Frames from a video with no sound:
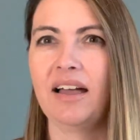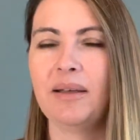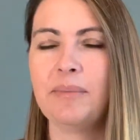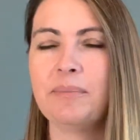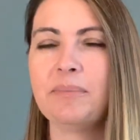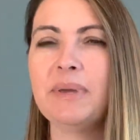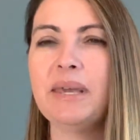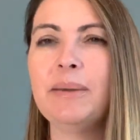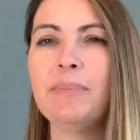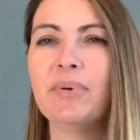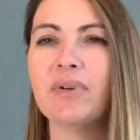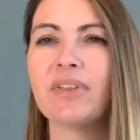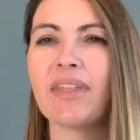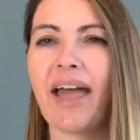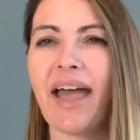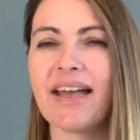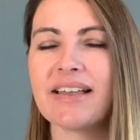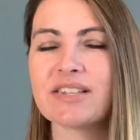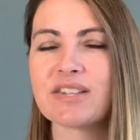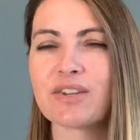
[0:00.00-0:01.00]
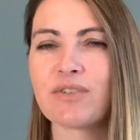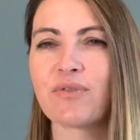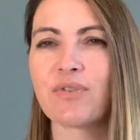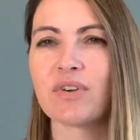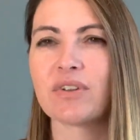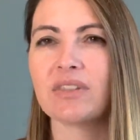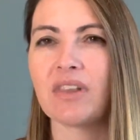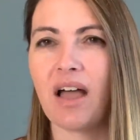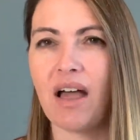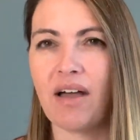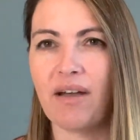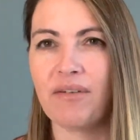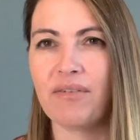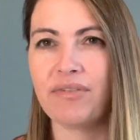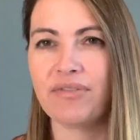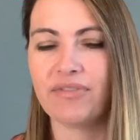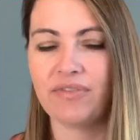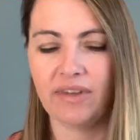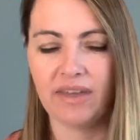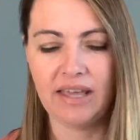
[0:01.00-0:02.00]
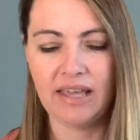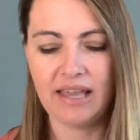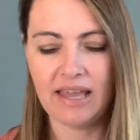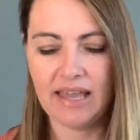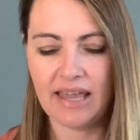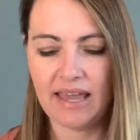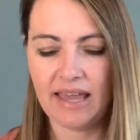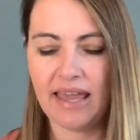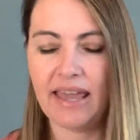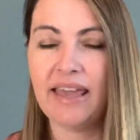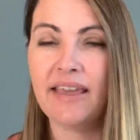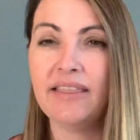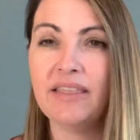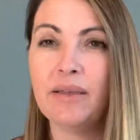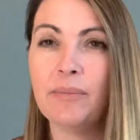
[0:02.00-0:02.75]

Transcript: People ask for love in